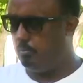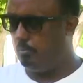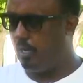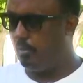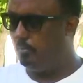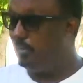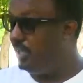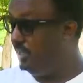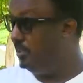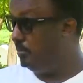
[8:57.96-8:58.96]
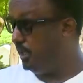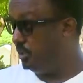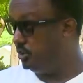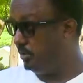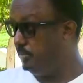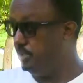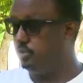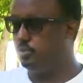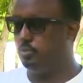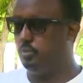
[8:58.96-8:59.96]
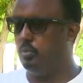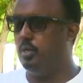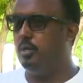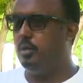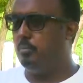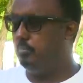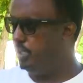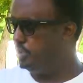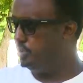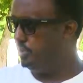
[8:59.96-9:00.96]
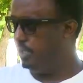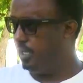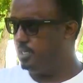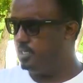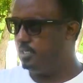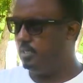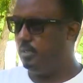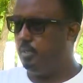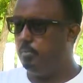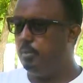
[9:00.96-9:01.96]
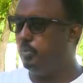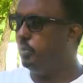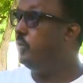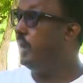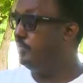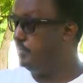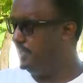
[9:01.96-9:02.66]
my mainly my job is to make sure that people who have